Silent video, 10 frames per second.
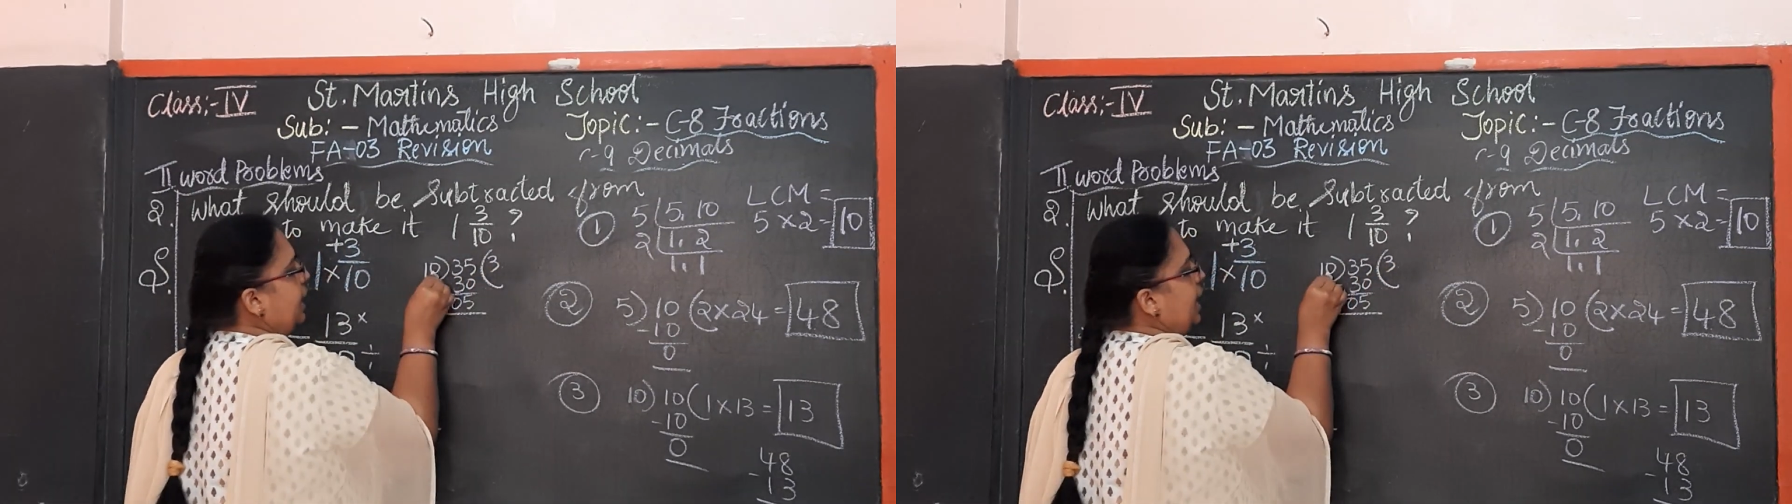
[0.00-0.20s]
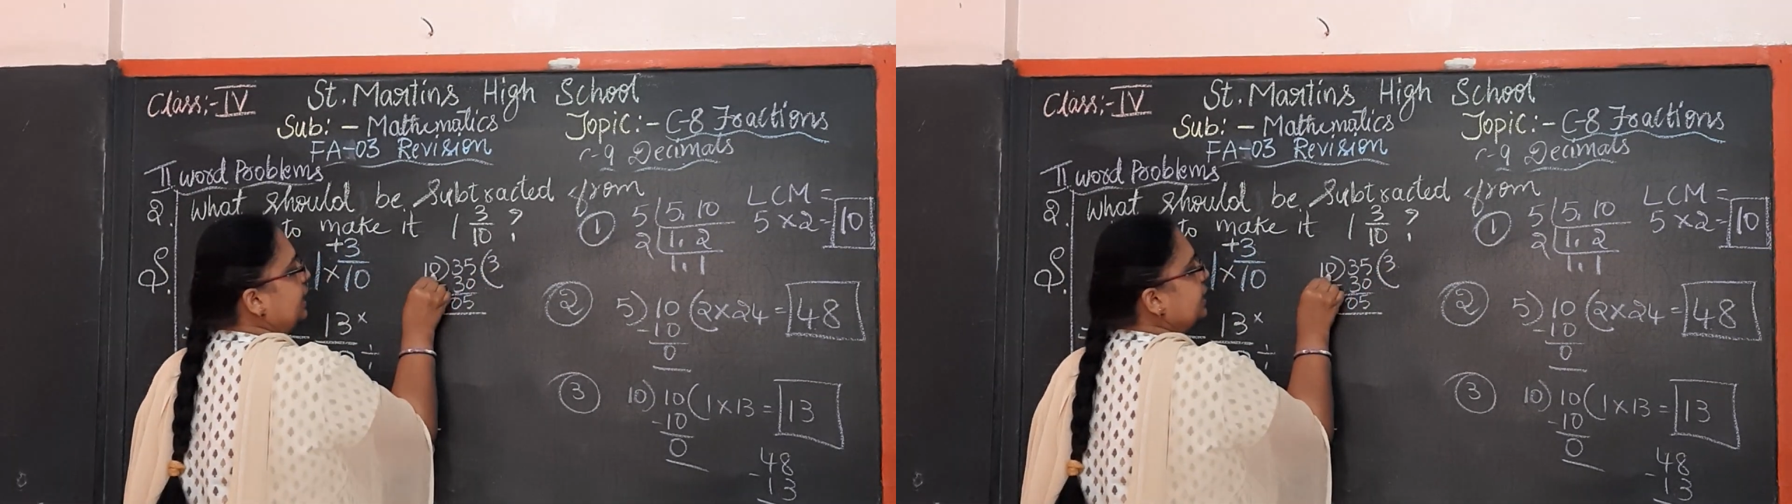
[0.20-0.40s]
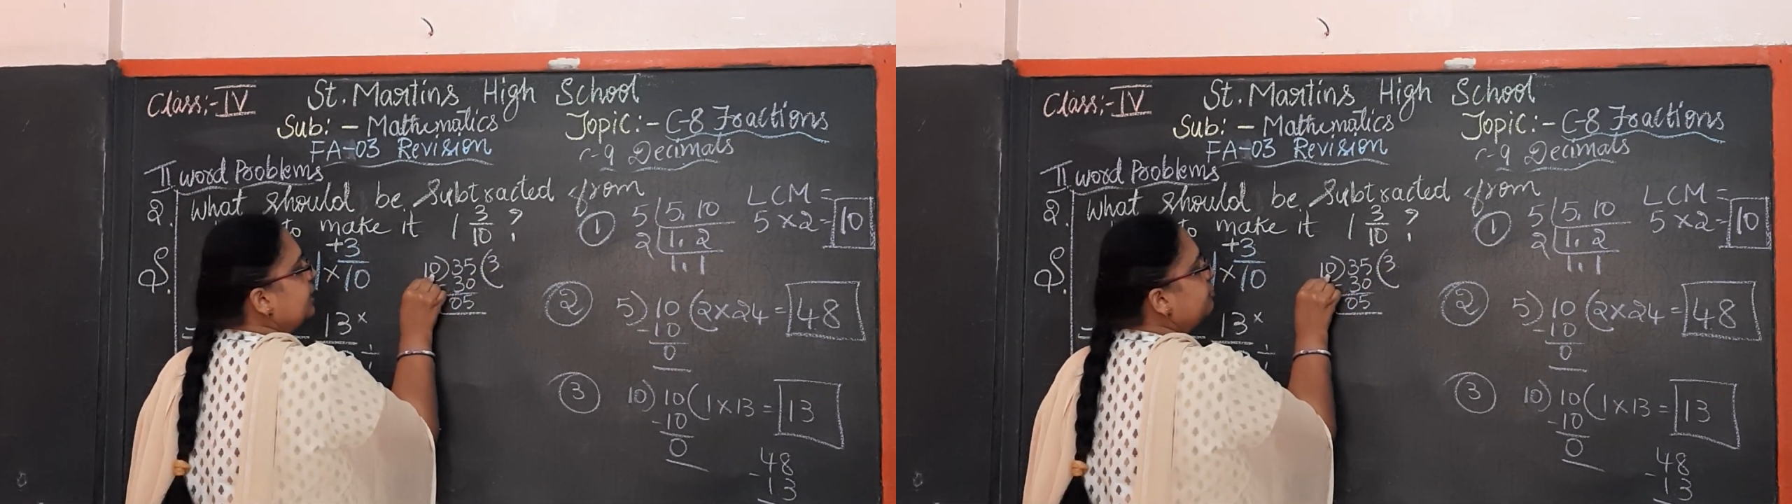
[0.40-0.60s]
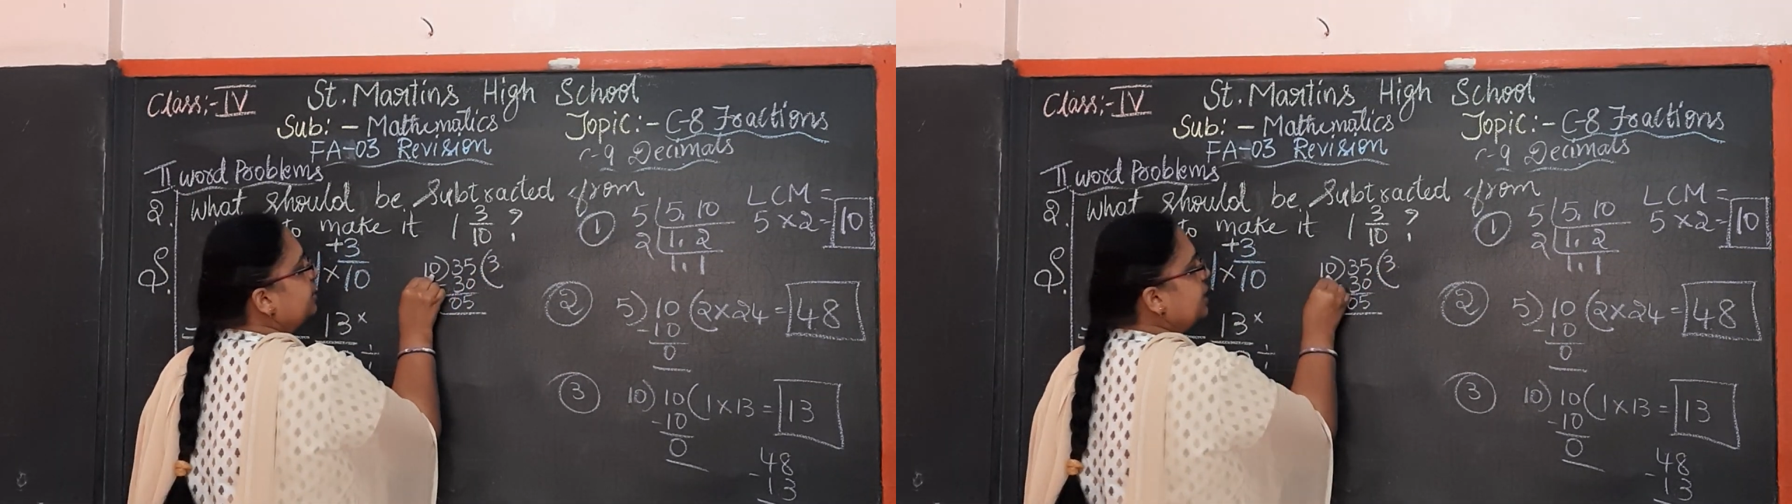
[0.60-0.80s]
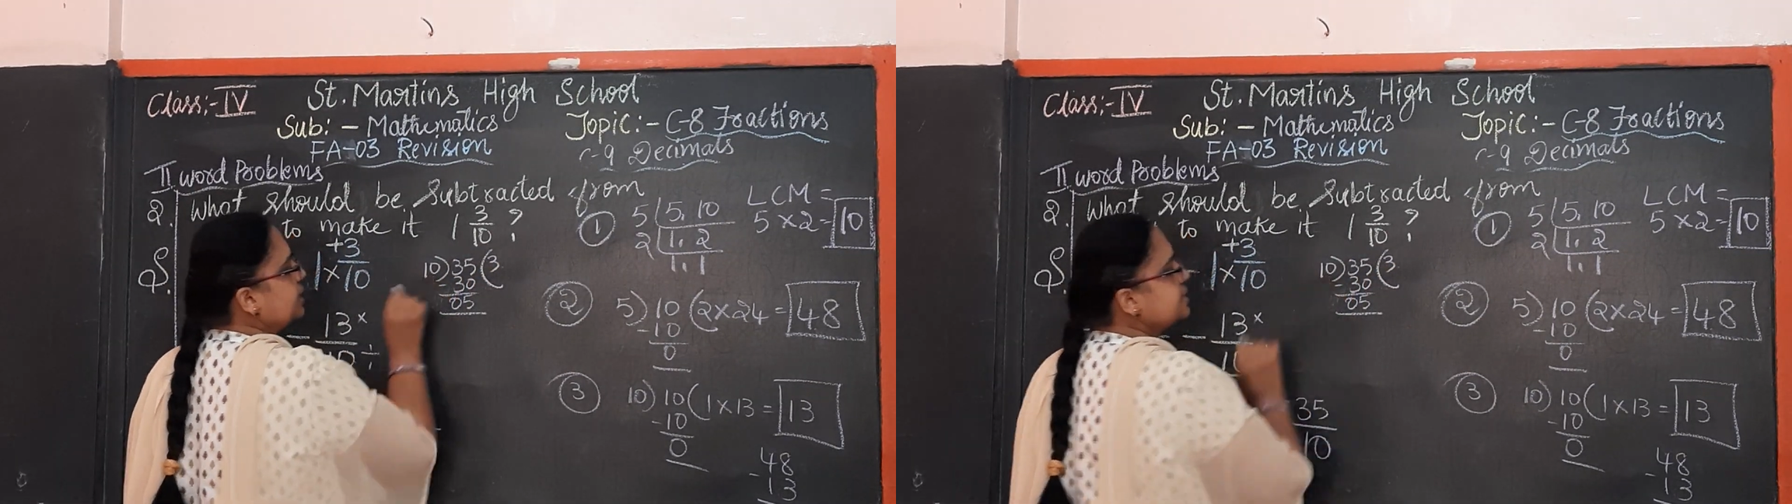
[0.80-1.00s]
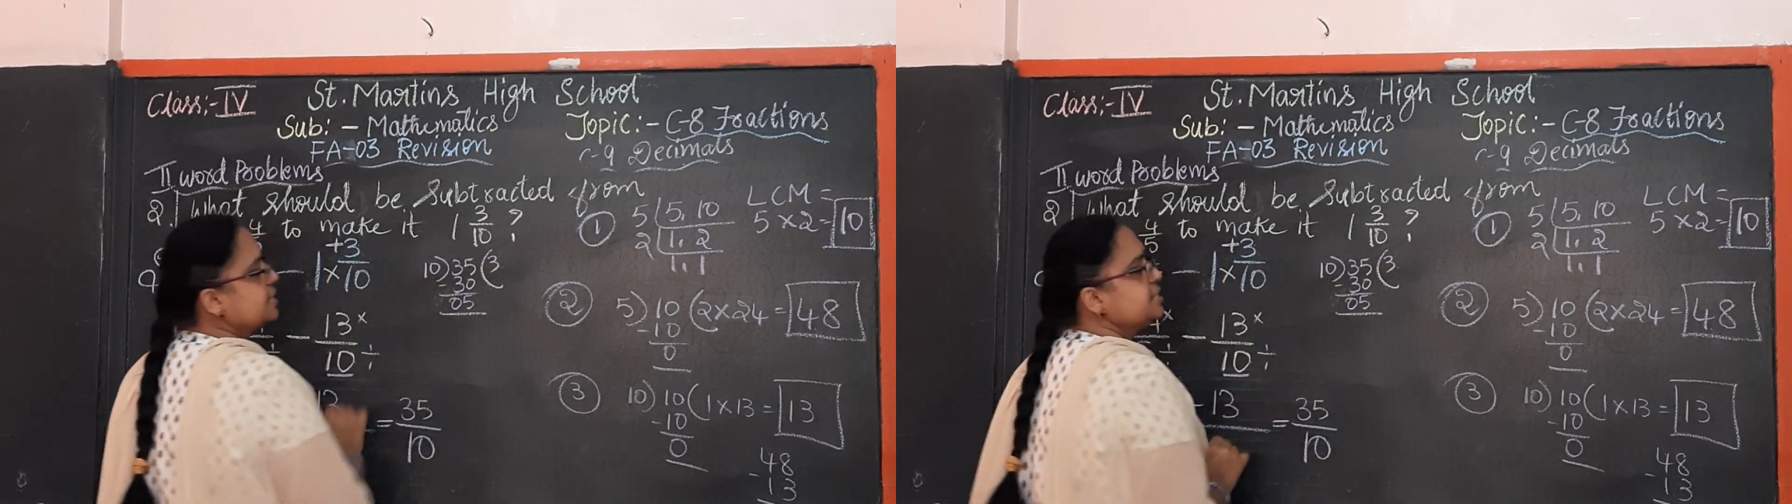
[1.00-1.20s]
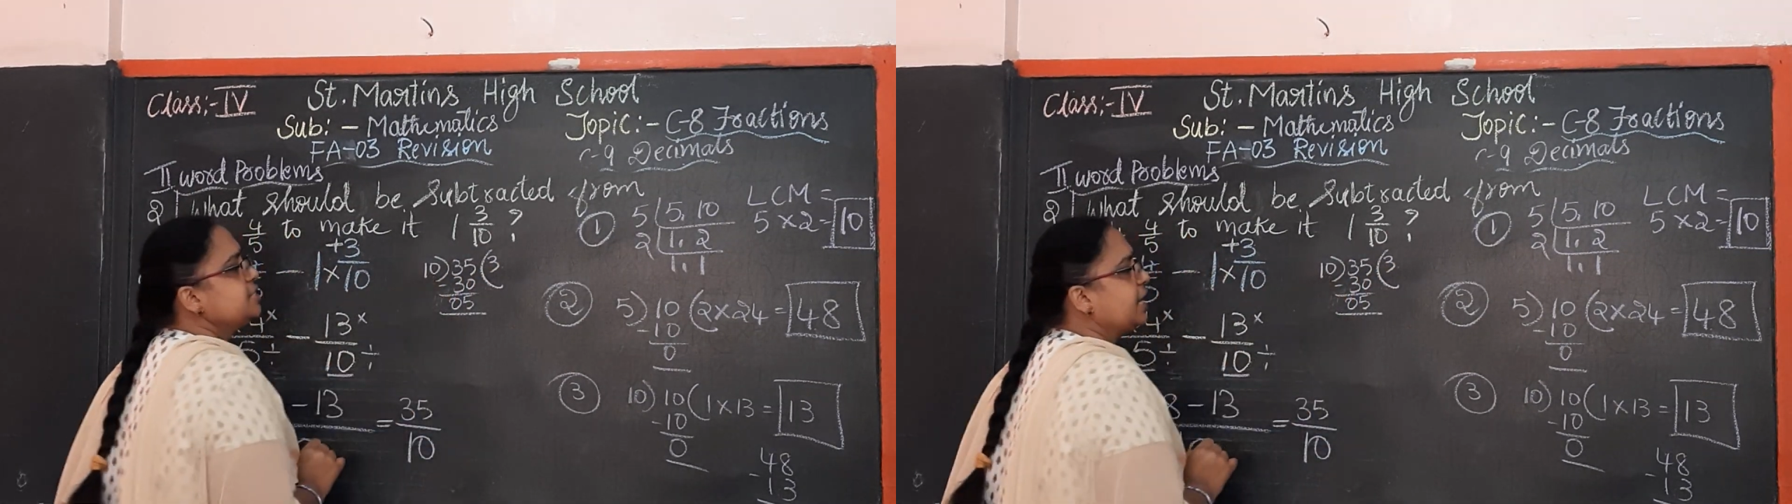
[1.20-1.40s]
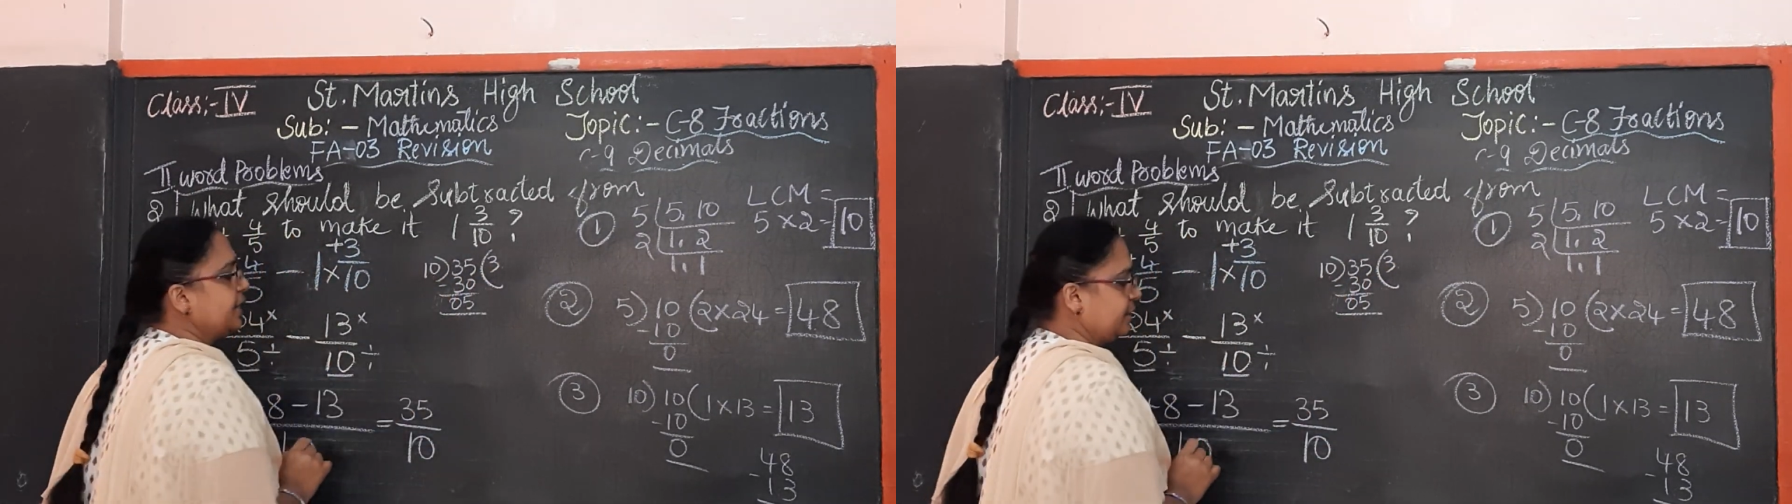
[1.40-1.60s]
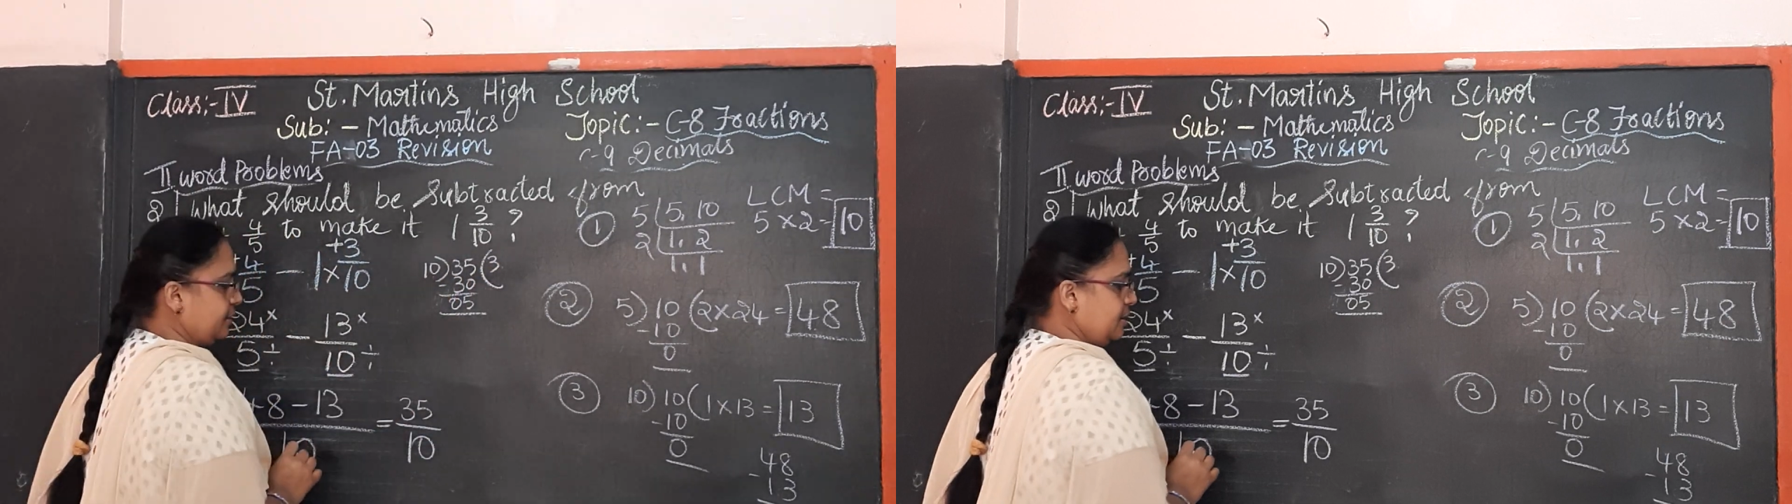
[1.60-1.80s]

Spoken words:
And the dividend is 10.